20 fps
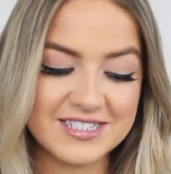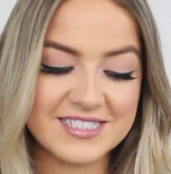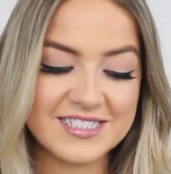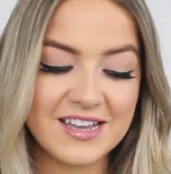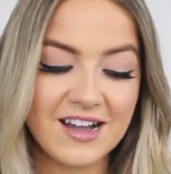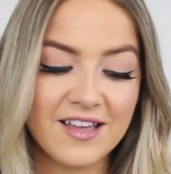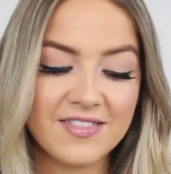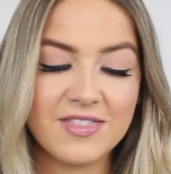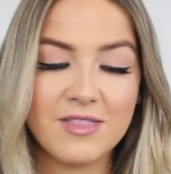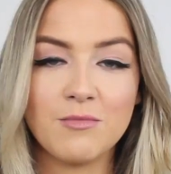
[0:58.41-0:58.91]

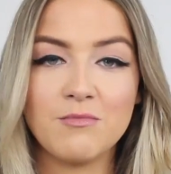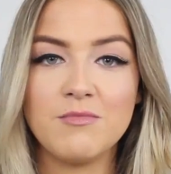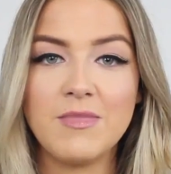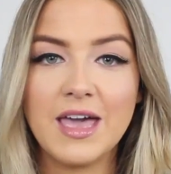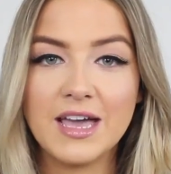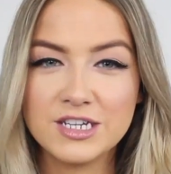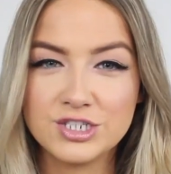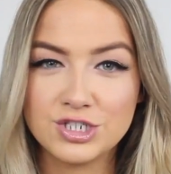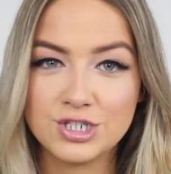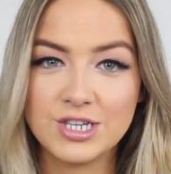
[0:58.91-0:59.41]
It's got the
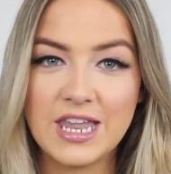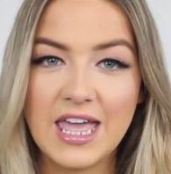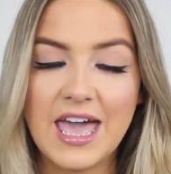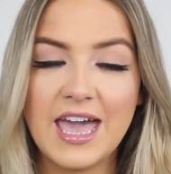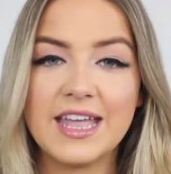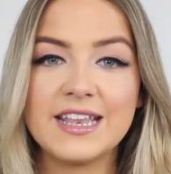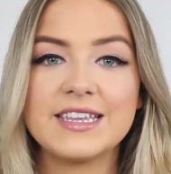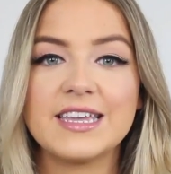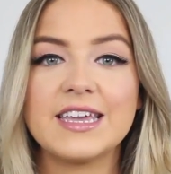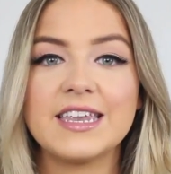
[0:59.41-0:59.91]
mesh
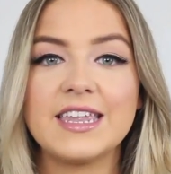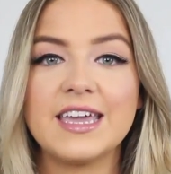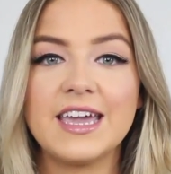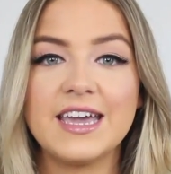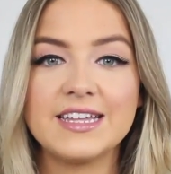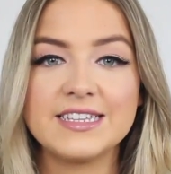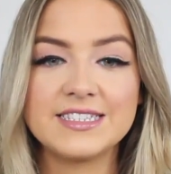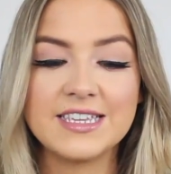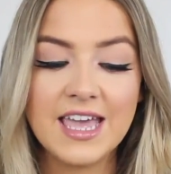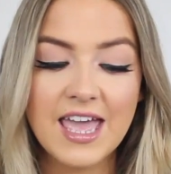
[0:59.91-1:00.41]
net in
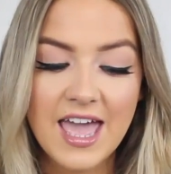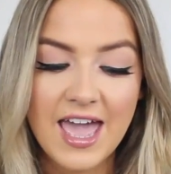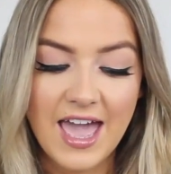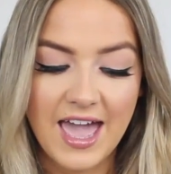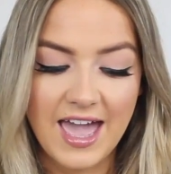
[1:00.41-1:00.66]
it,